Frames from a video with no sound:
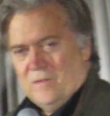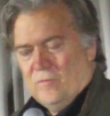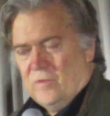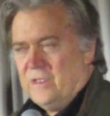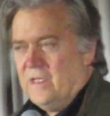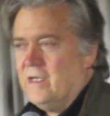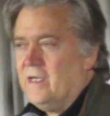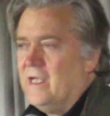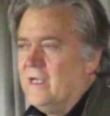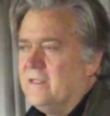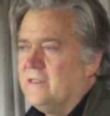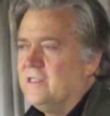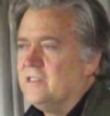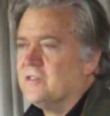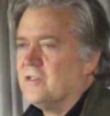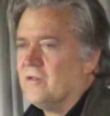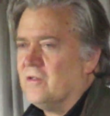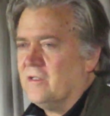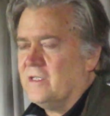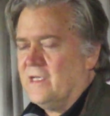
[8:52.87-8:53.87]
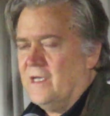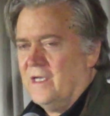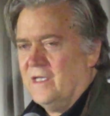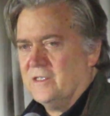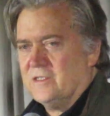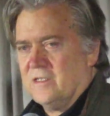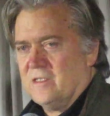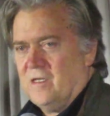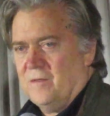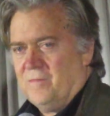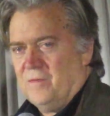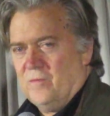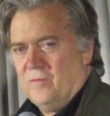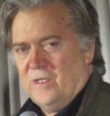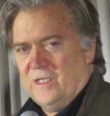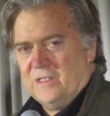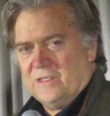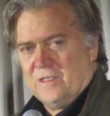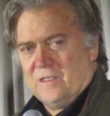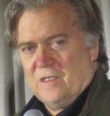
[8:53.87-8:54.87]
When they had these hurricanes a couple of
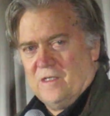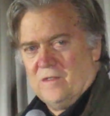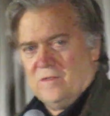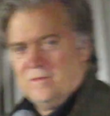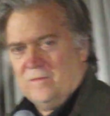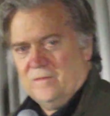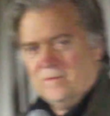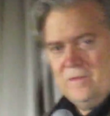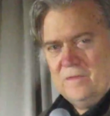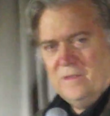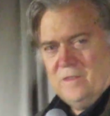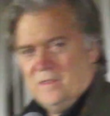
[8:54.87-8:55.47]
weeks ago,